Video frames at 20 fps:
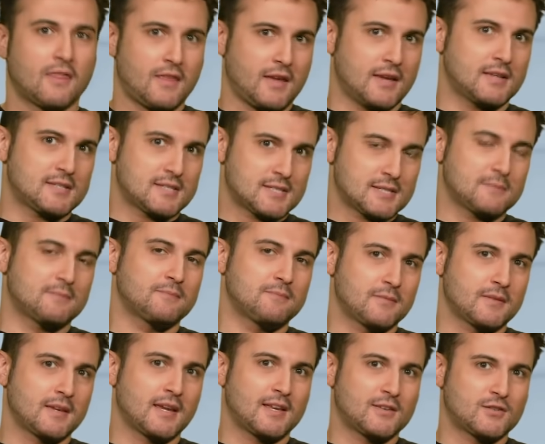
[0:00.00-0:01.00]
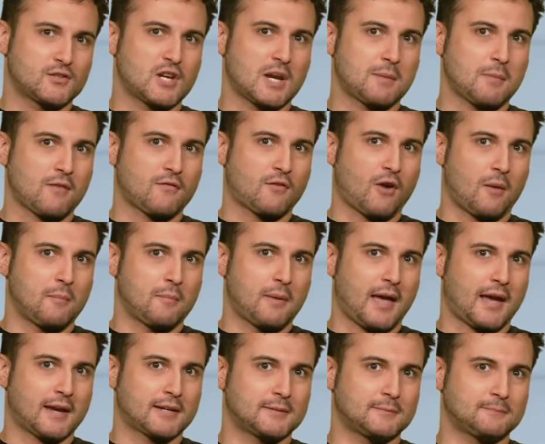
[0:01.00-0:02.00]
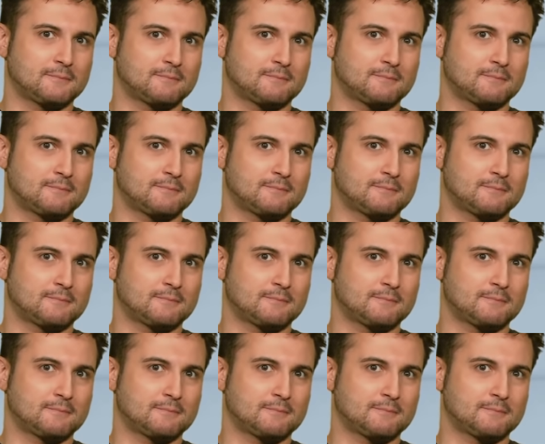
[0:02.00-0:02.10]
This is GMF Compact.